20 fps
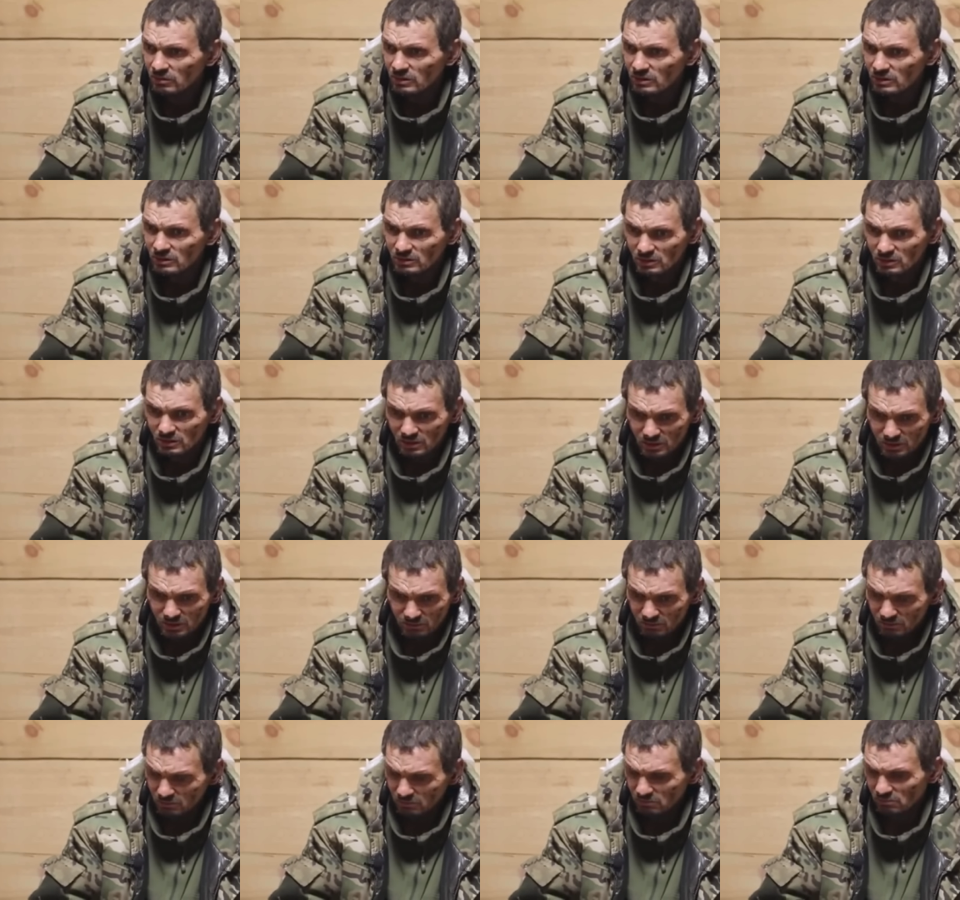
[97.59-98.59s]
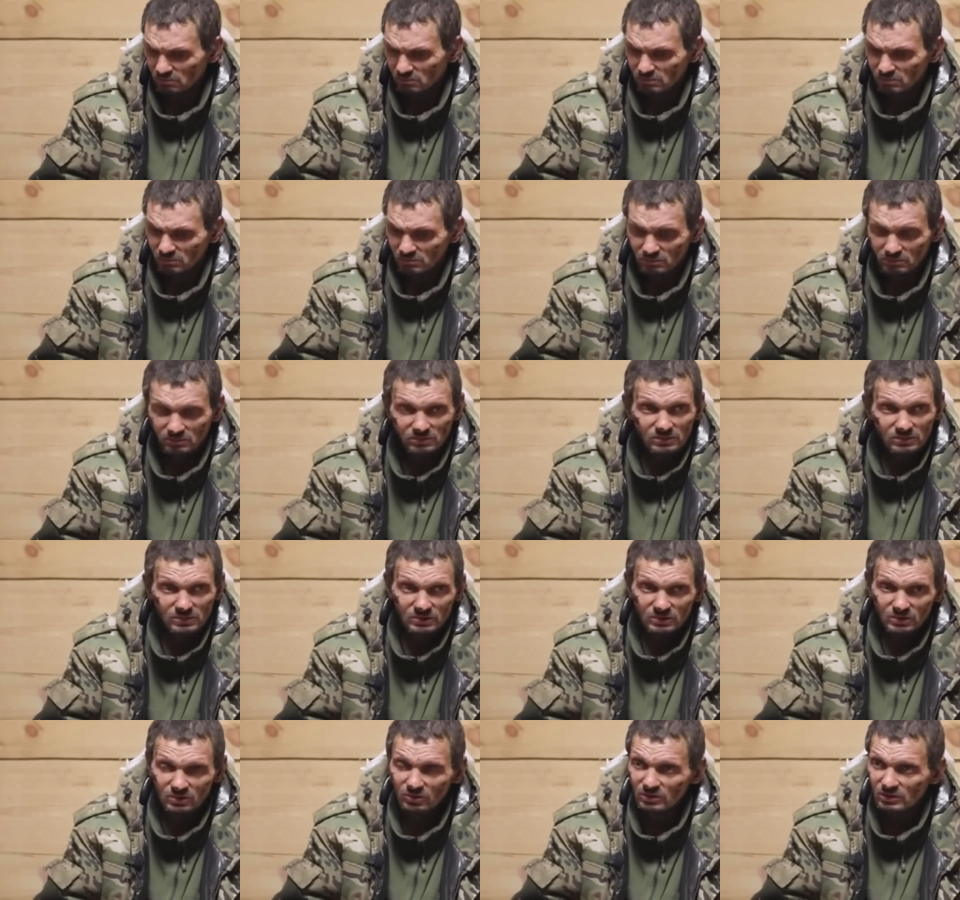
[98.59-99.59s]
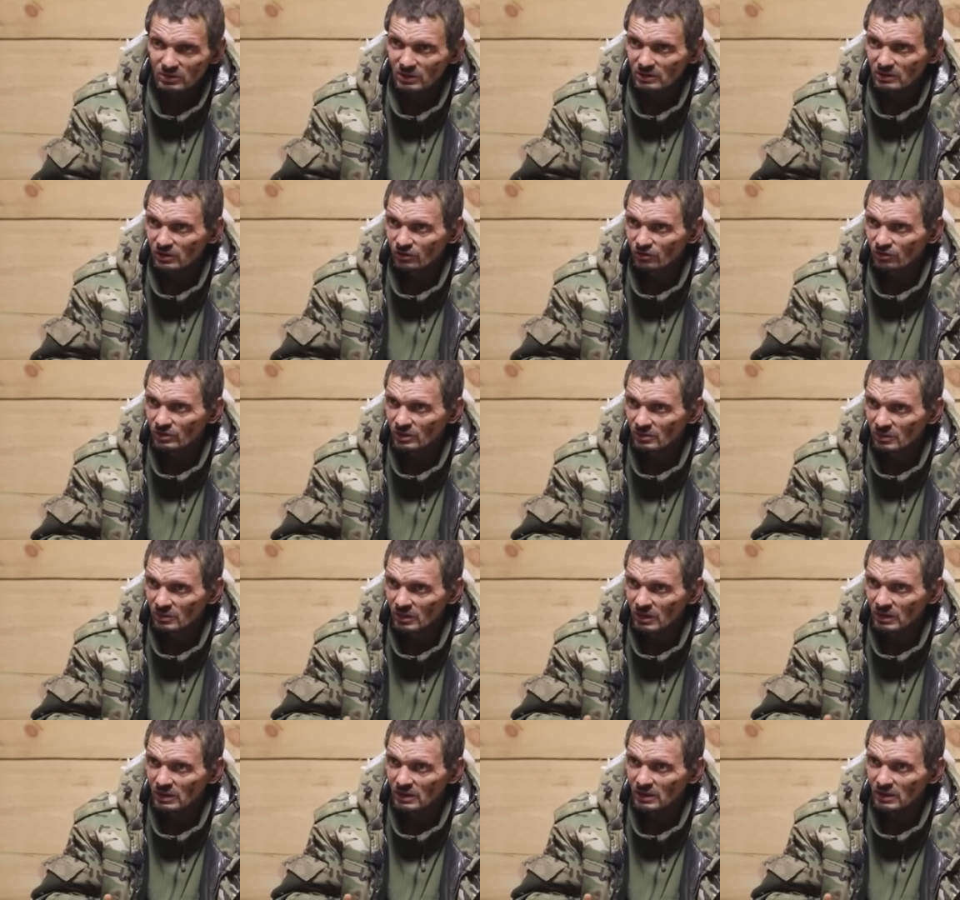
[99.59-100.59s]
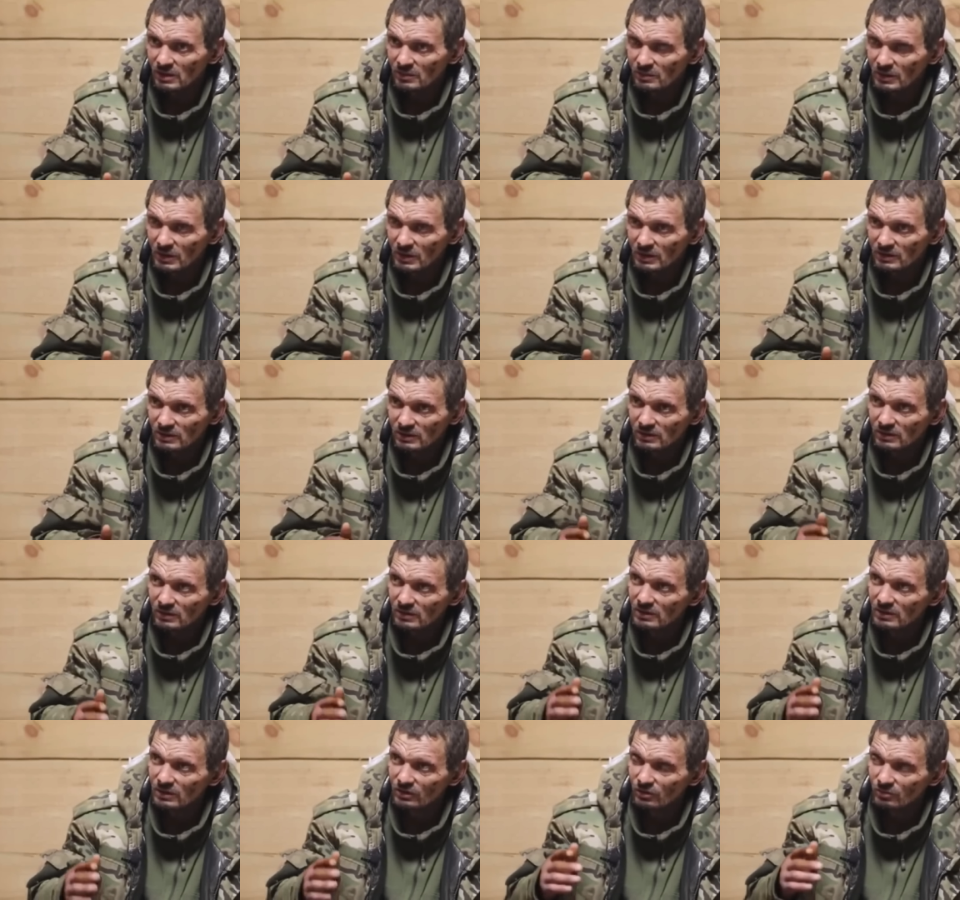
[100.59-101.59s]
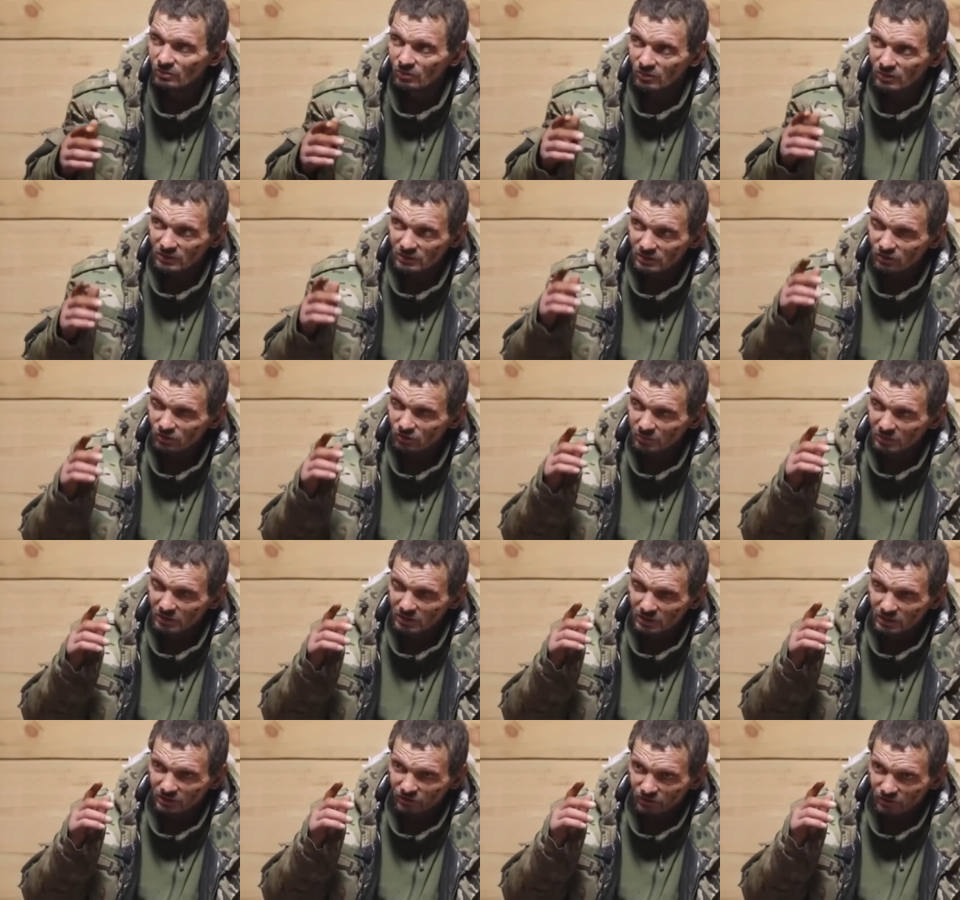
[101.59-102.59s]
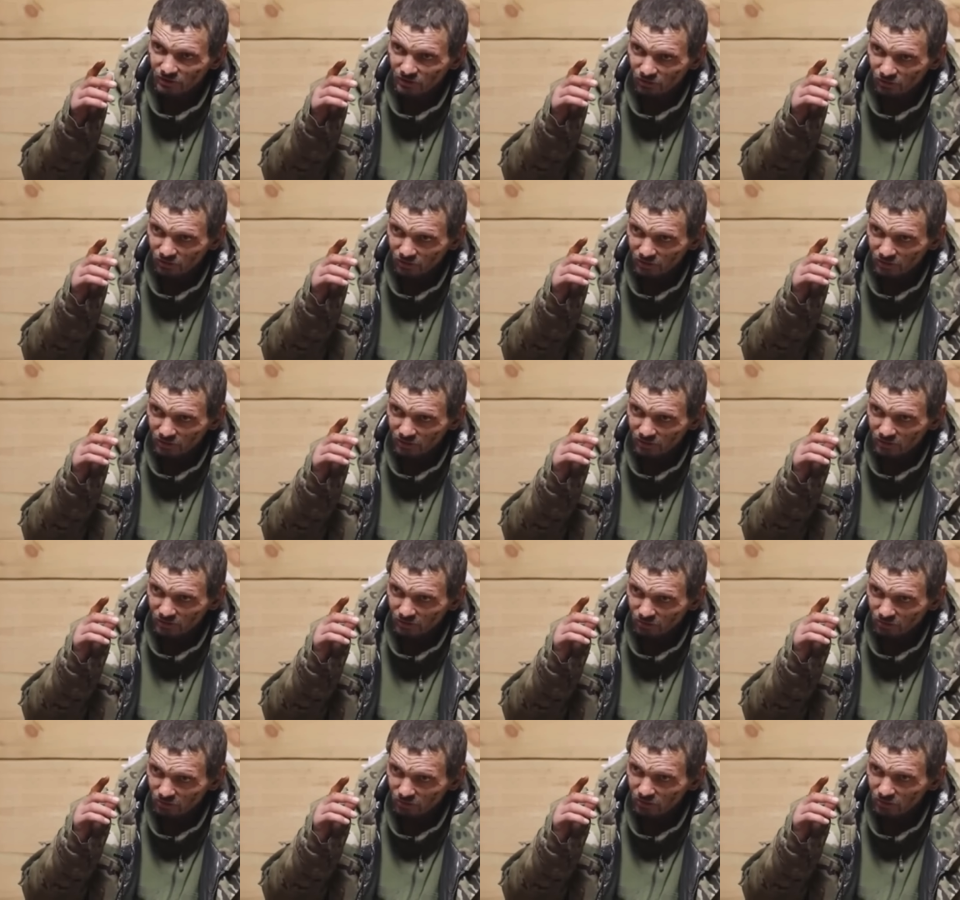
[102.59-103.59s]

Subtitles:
And everything was fine. Again, I just hear something on the roof.